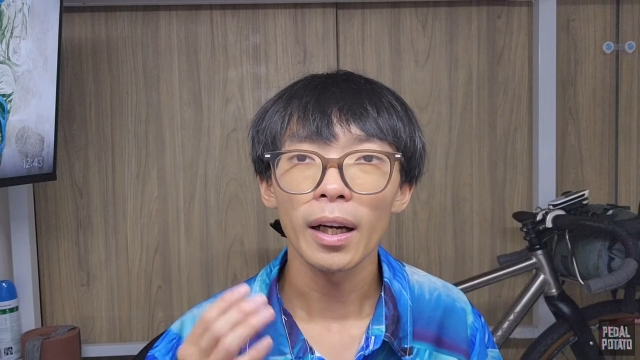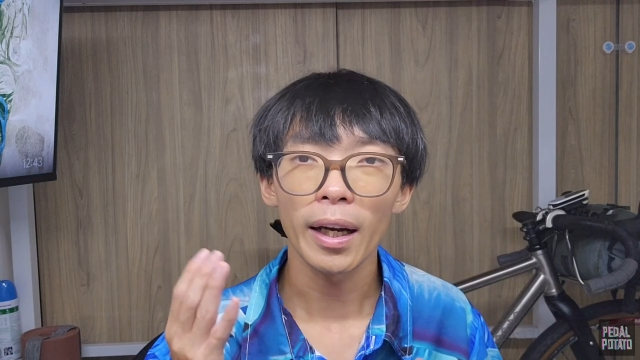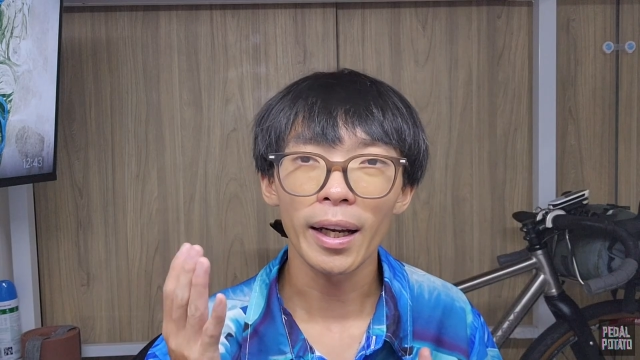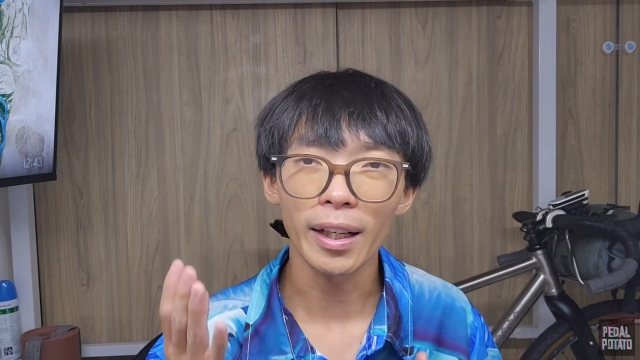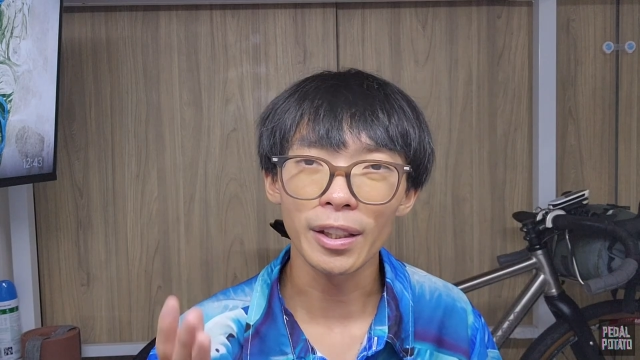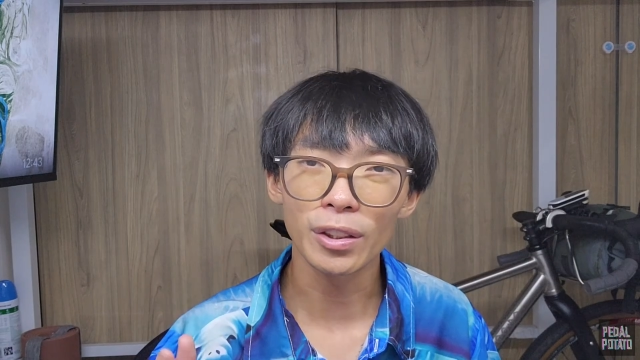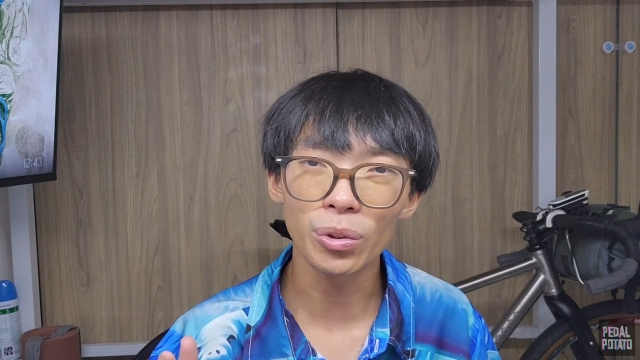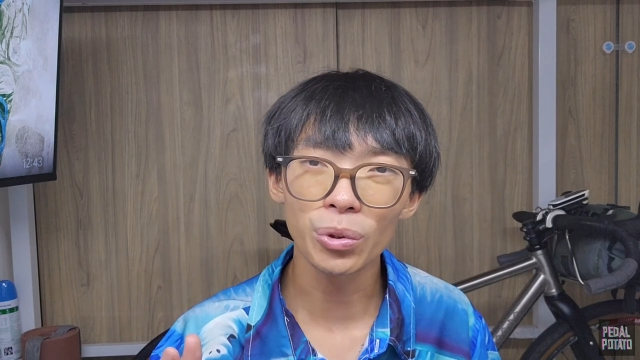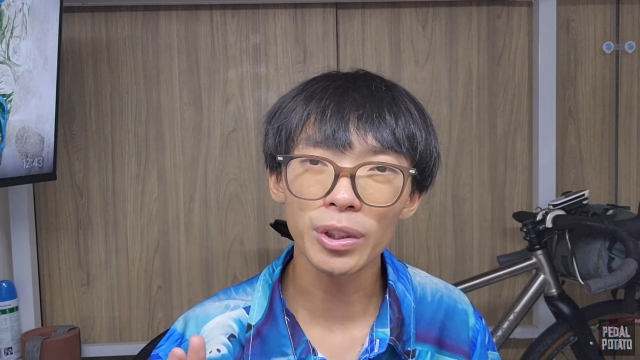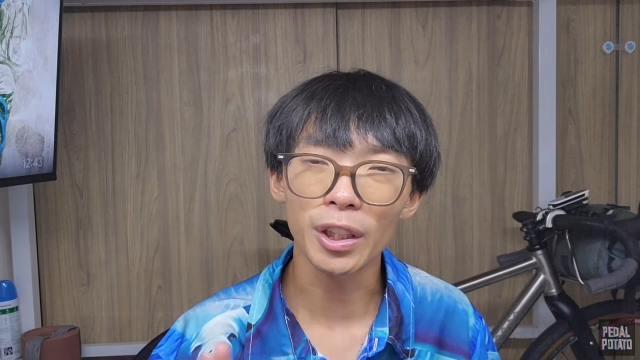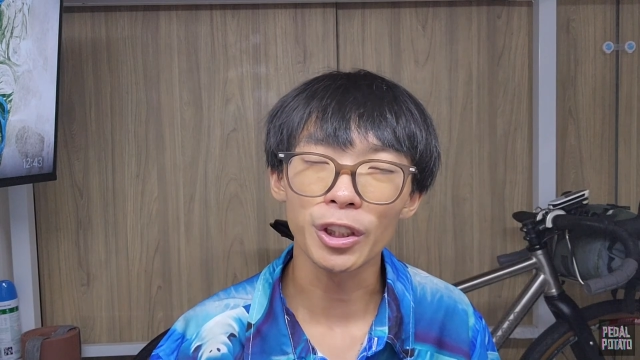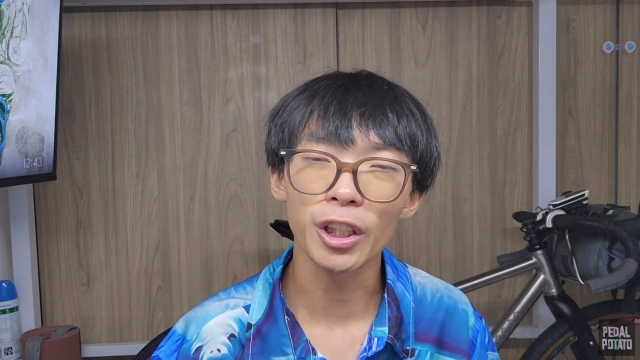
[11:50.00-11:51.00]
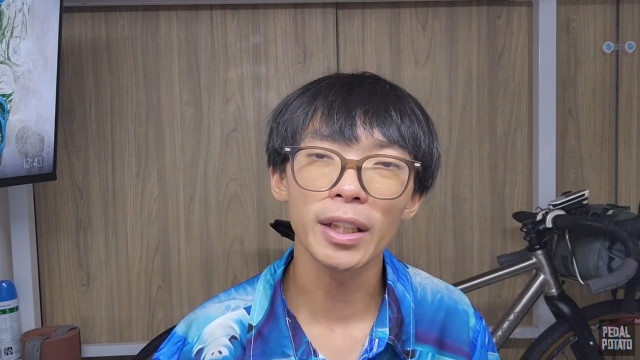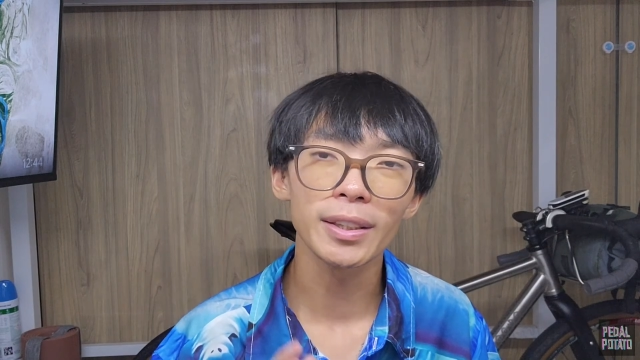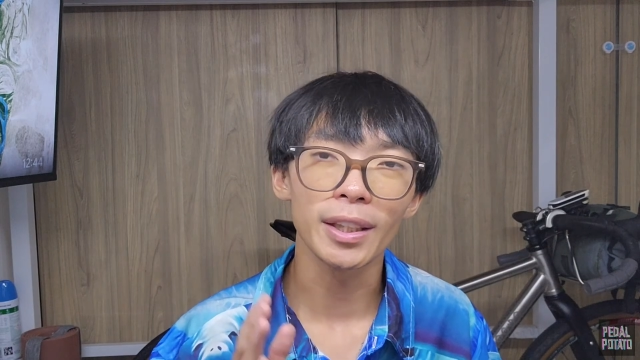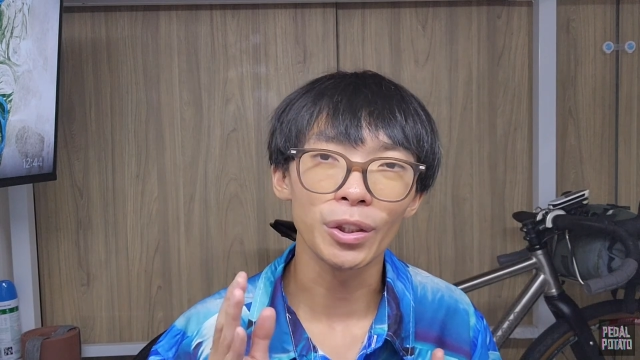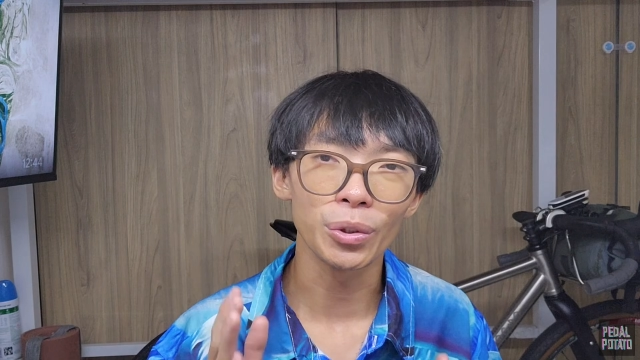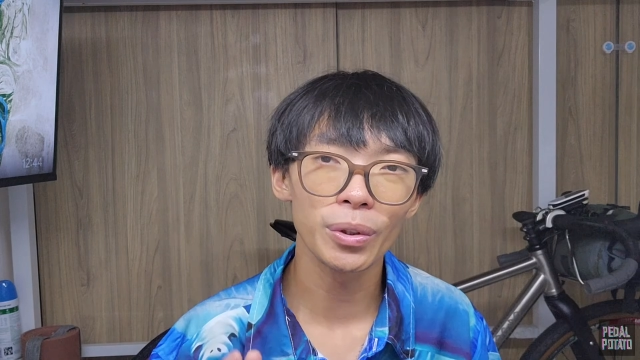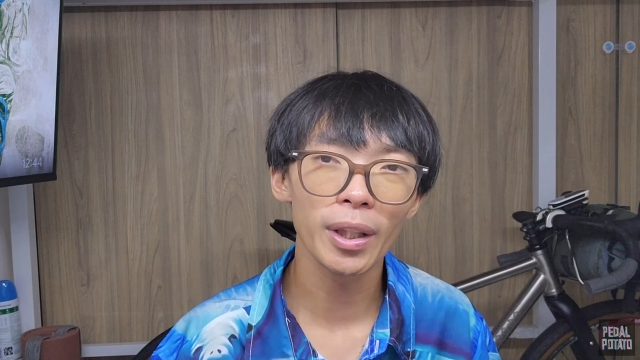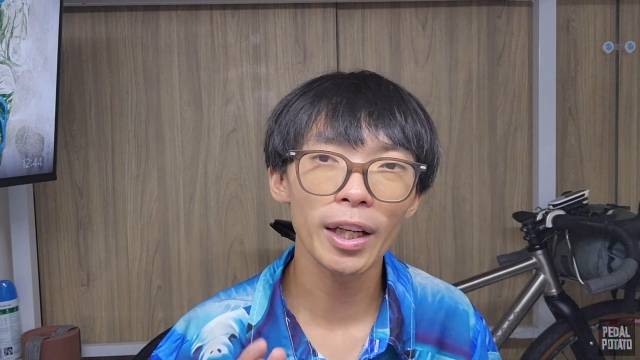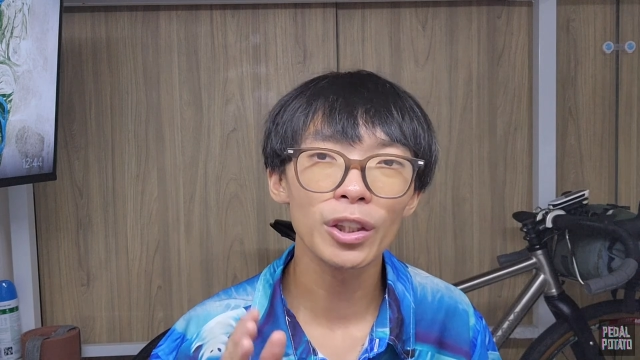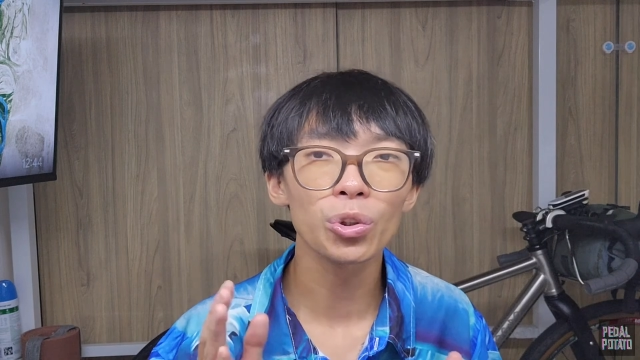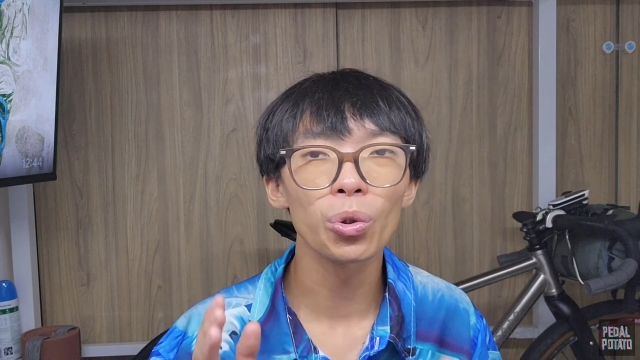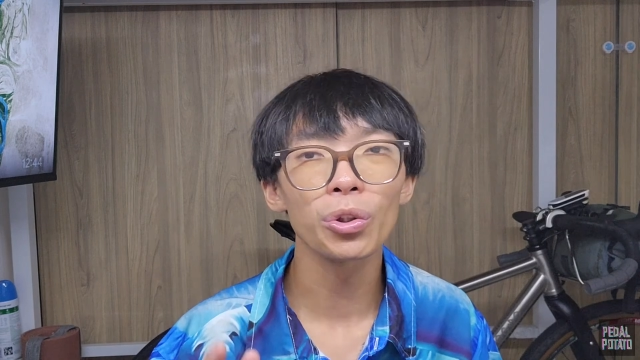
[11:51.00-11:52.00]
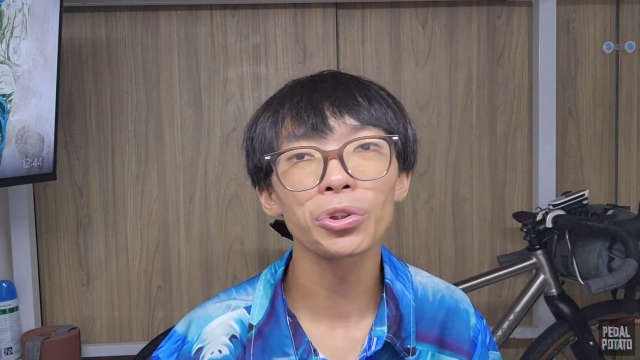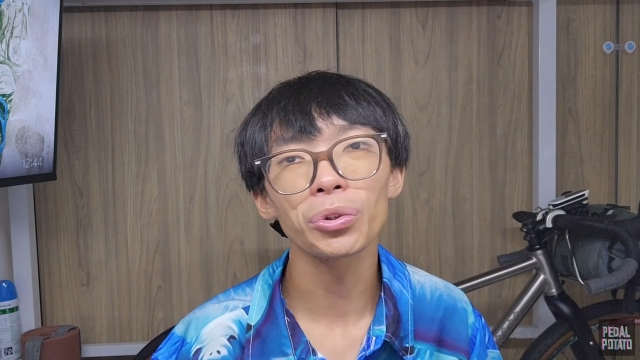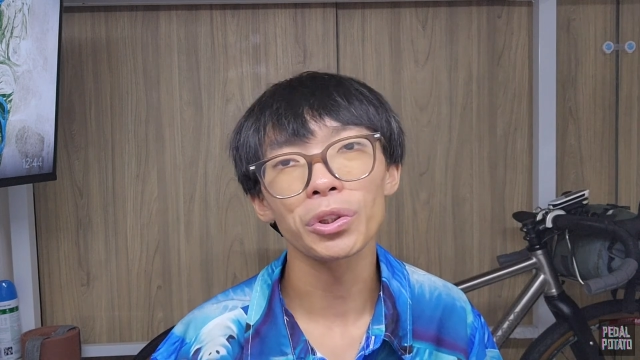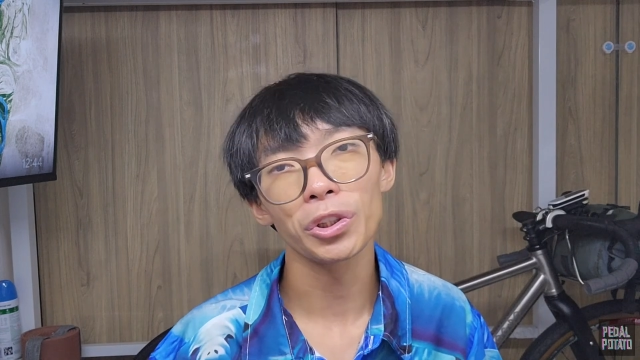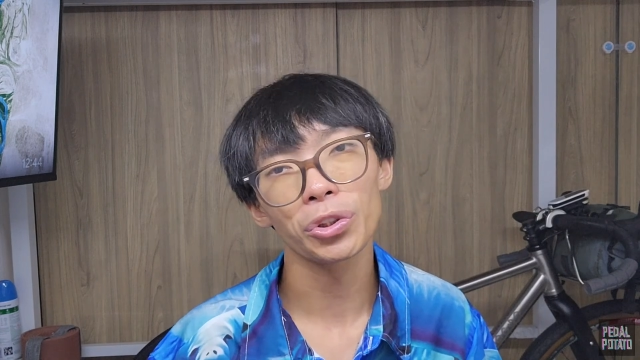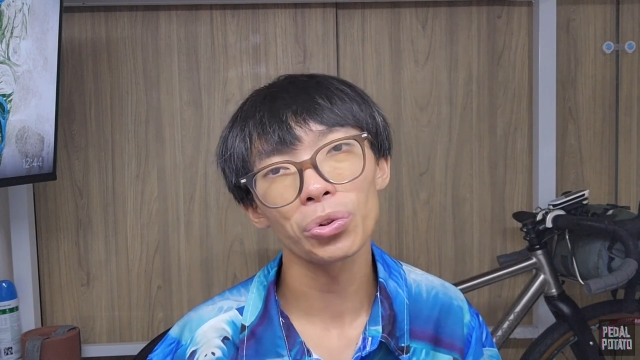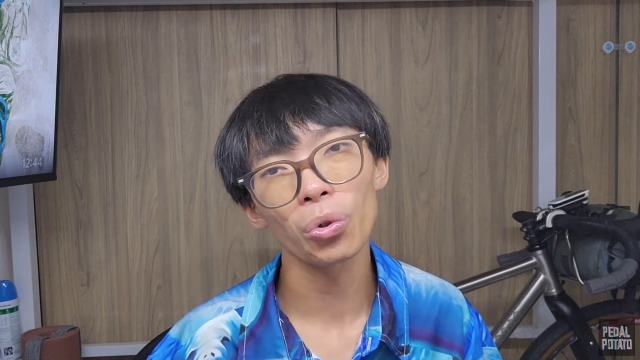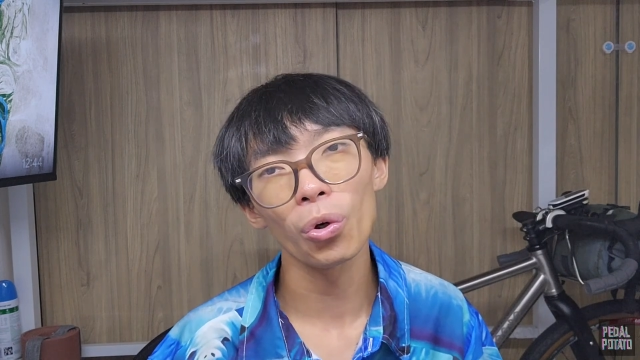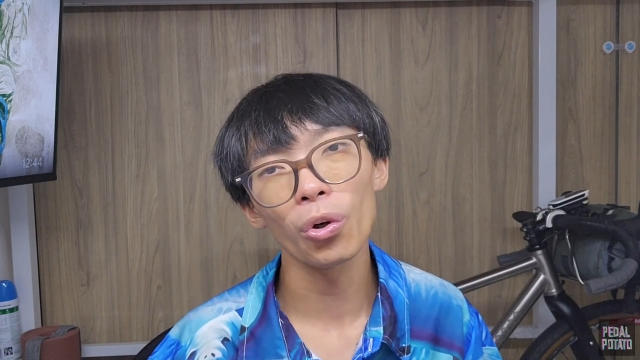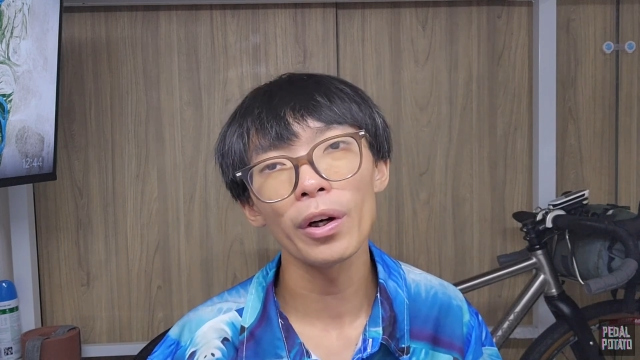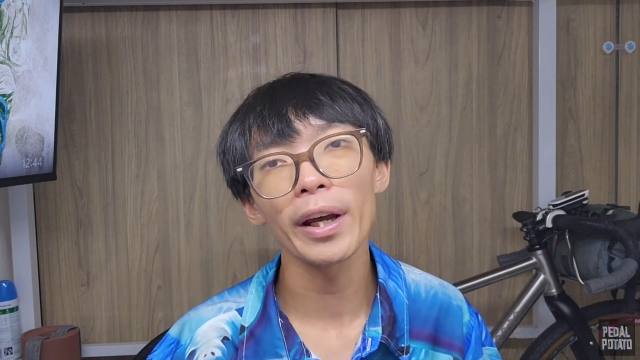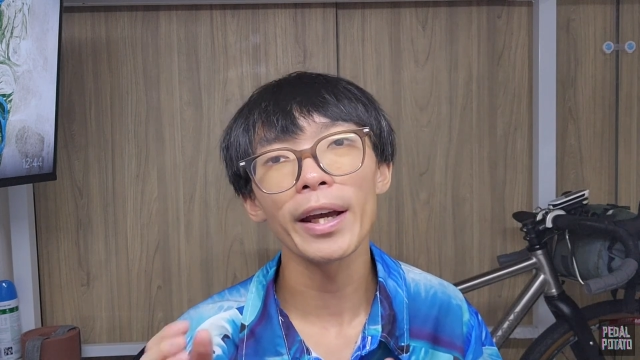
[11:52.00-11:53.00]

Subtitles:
and I do suggest that you guys go into the store